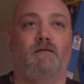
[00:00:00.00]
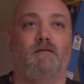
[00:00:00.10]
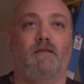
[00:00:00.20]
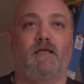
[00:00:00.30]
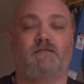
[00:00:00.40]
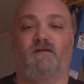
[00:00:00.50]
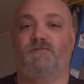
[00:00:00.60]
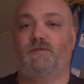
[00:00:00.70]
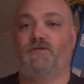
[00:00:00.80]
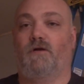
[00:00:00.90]
That stuff's
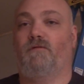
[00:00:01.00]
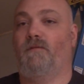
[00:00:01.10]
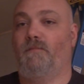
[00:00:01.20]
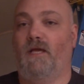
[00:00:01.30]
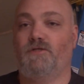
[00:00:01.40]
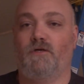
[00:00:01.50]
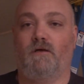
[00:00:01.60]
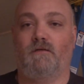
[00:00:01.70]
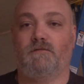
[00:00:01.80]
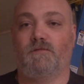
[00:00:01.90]
been shared with my
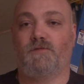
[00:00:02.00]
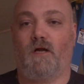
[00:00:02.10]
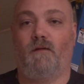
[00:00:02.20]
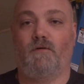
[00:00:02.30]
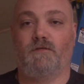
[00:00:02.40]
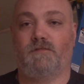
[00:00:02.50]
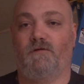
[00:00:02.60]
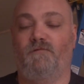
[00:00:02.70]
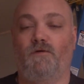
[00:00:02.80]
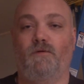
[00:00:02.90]
Patreon subscribers
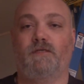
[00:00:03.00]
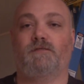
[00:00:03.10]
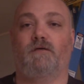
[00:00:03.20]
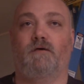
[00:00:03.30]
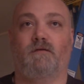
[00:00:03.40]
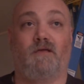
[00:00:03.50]
a